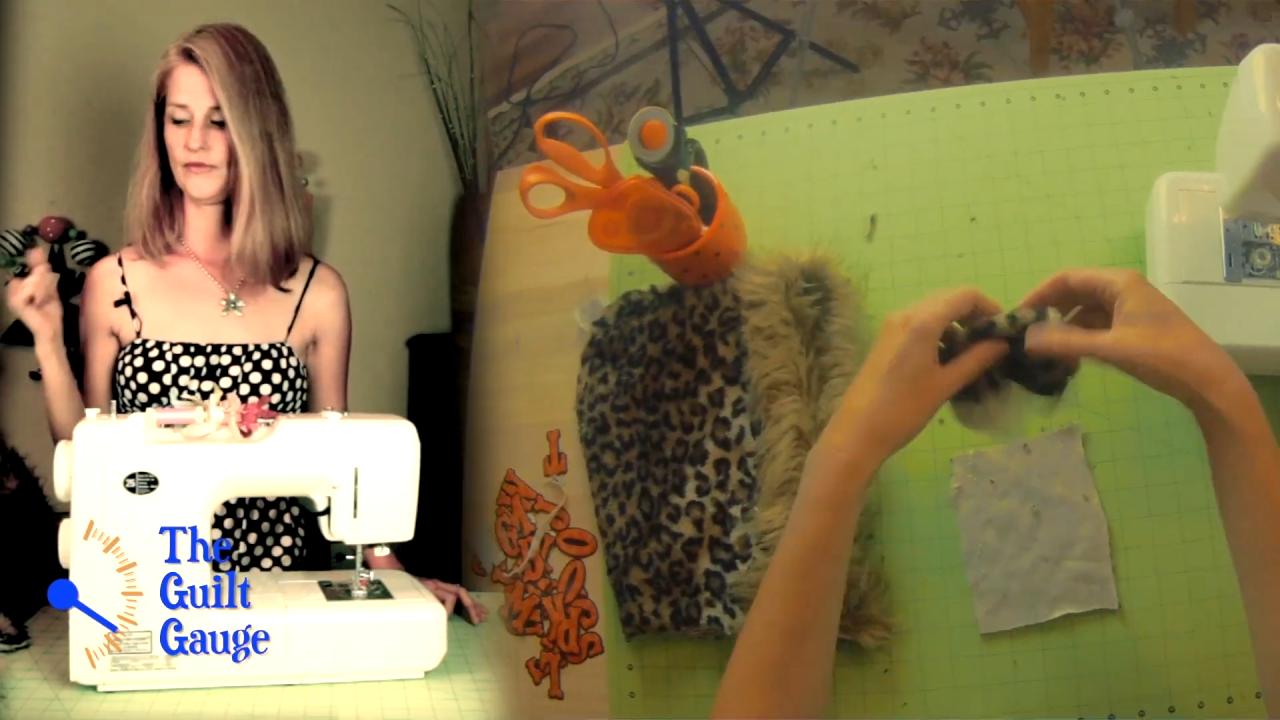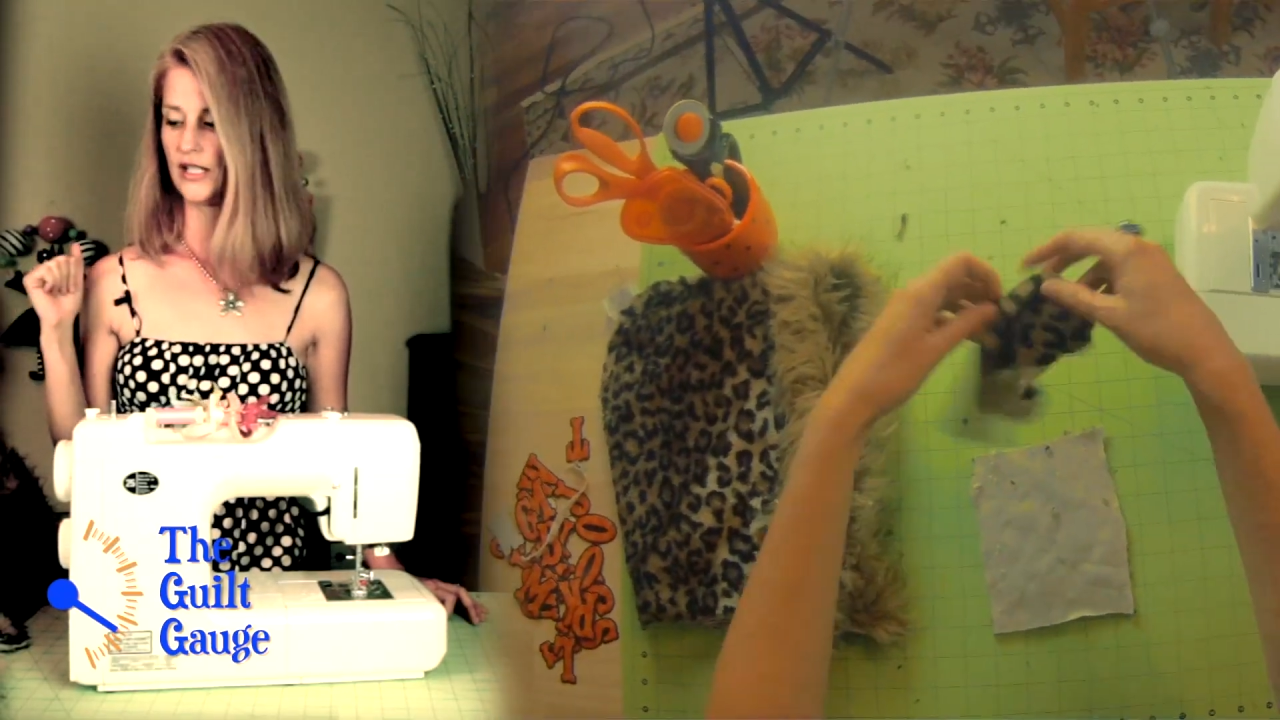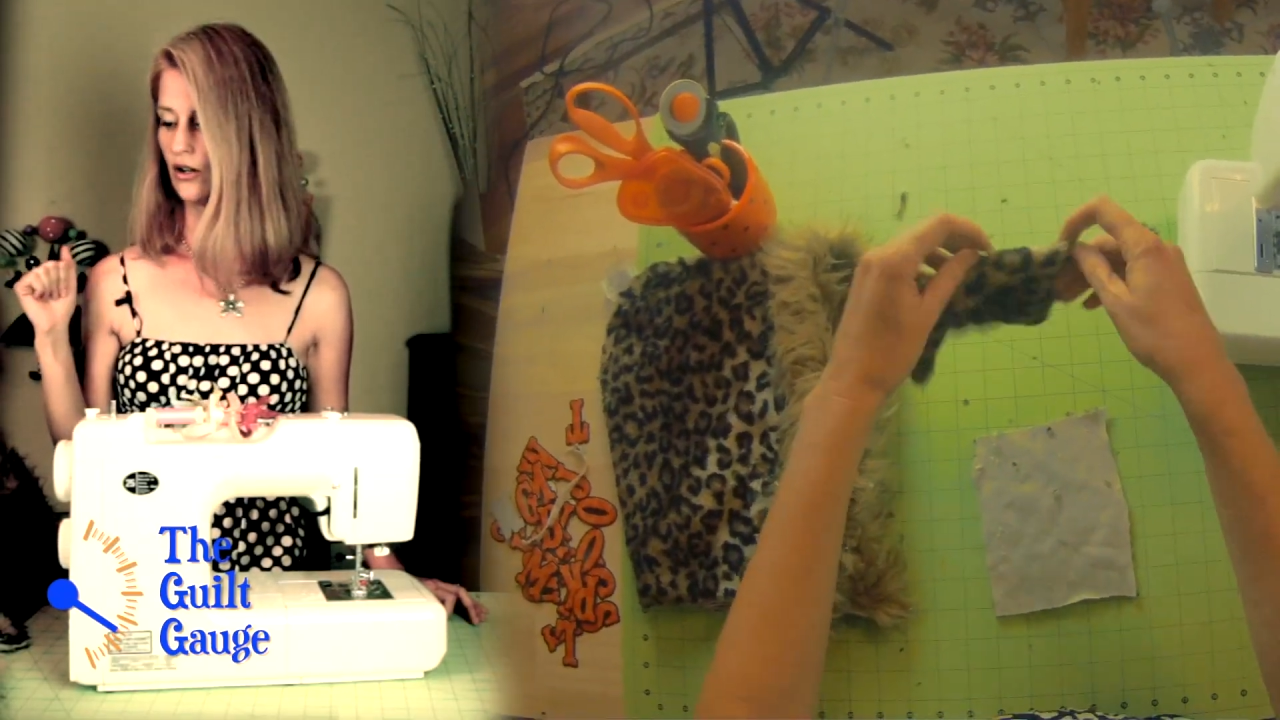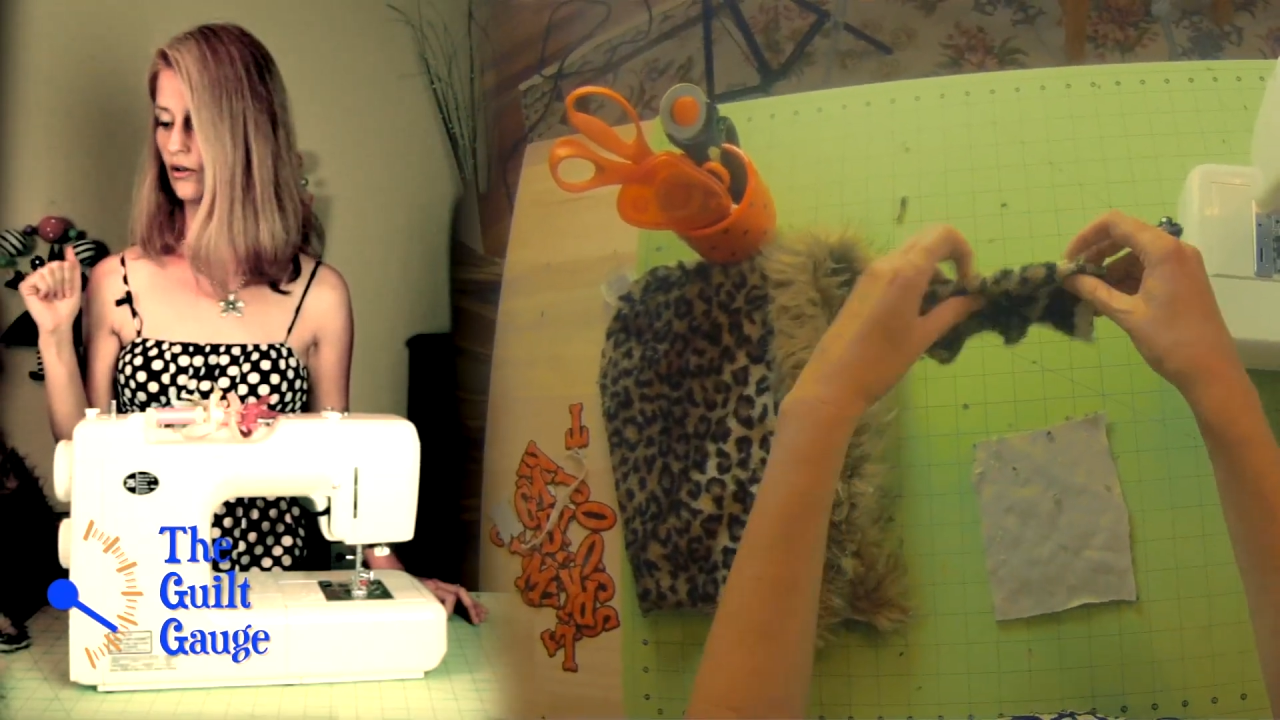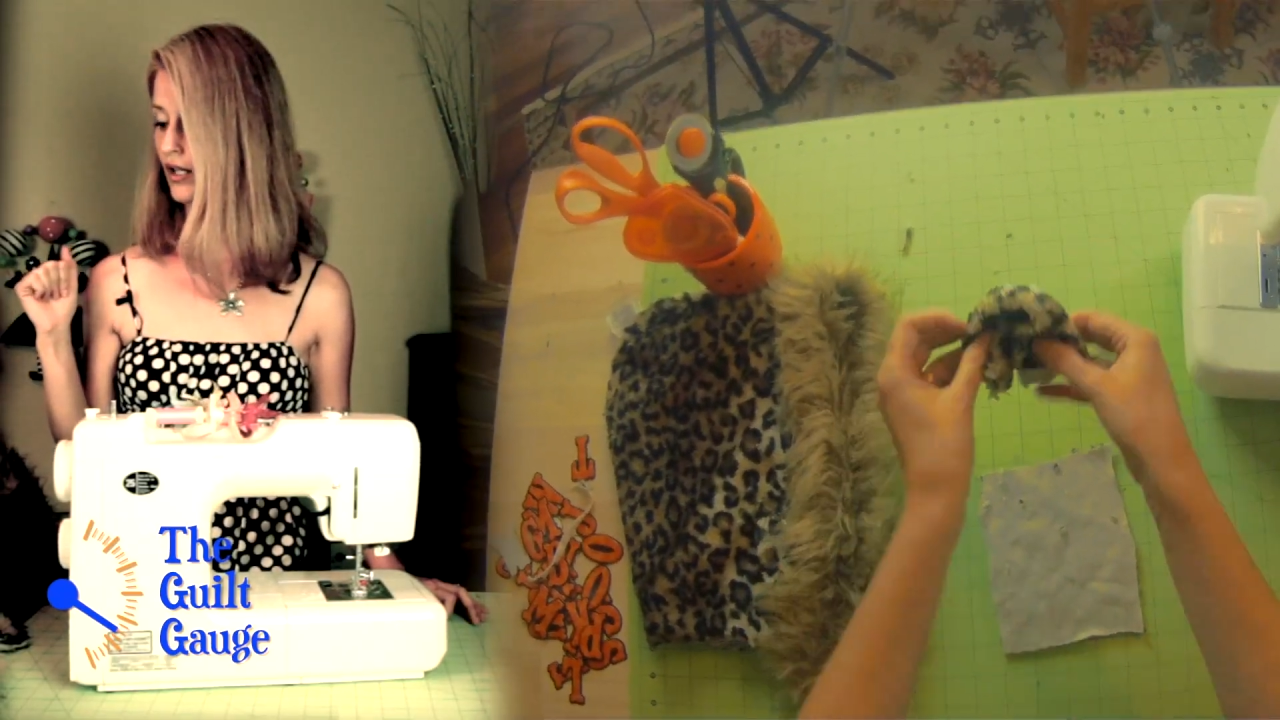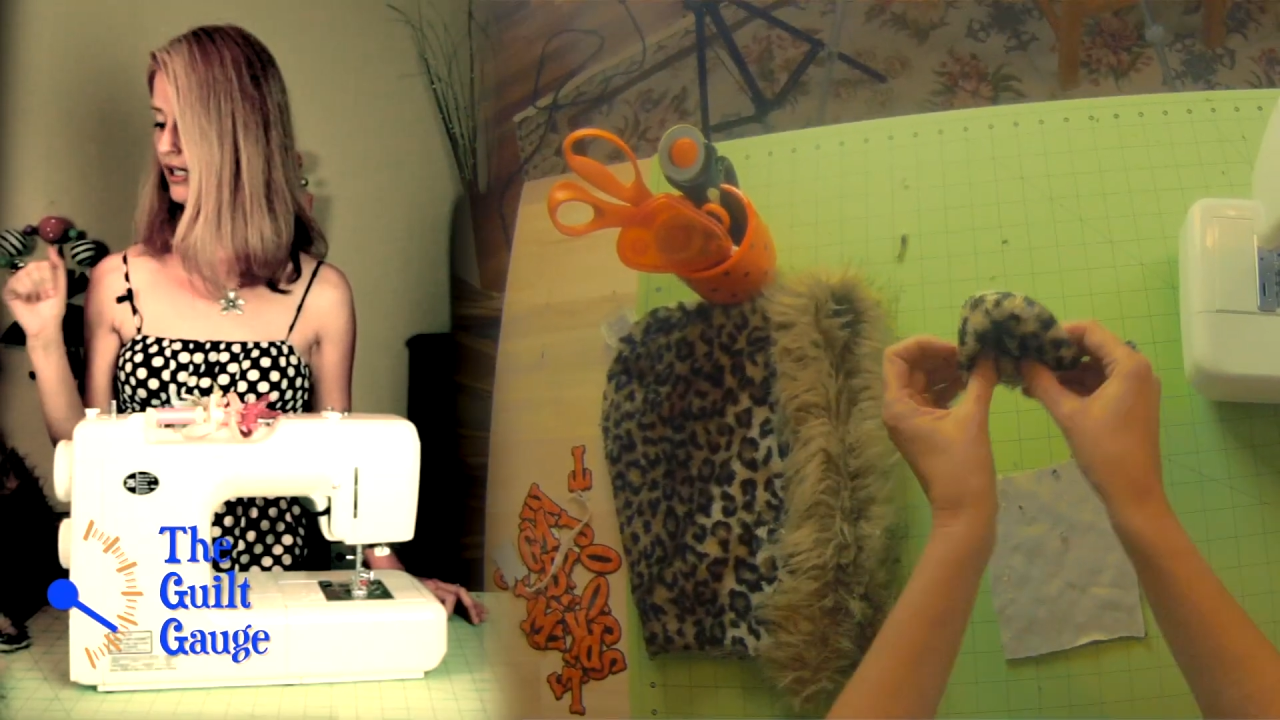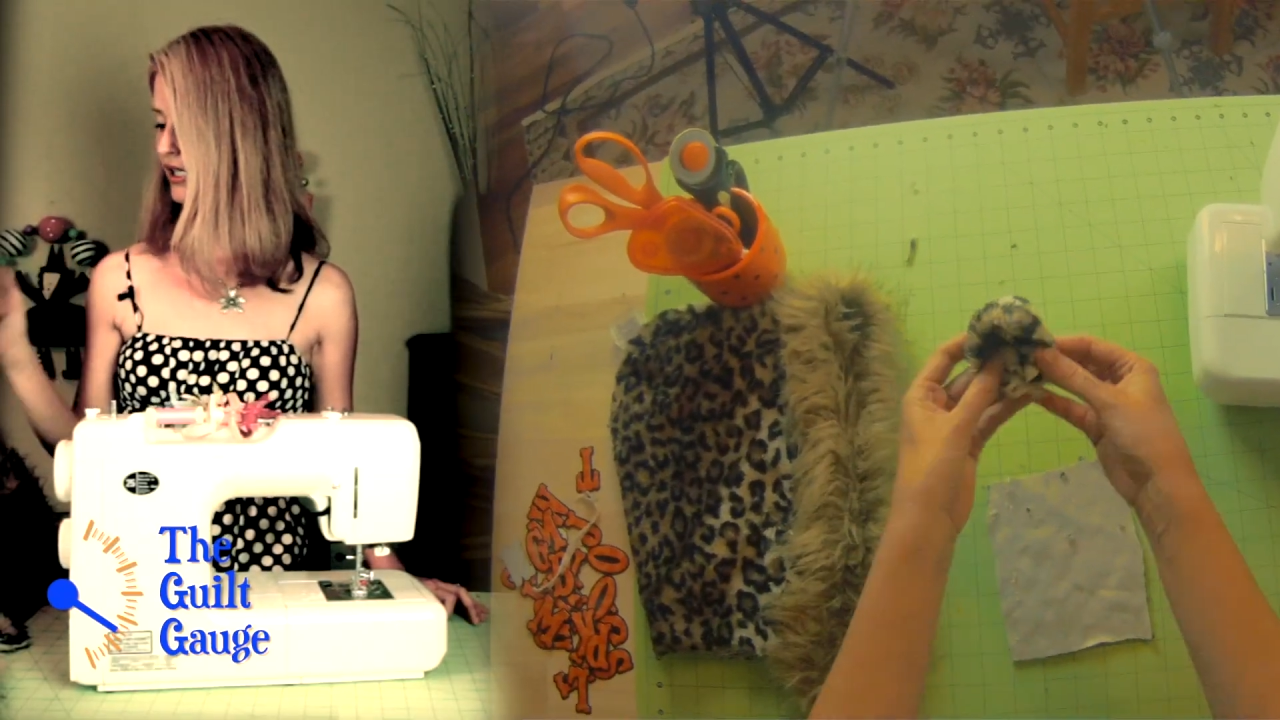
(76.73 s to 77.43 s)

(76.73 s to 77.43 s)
So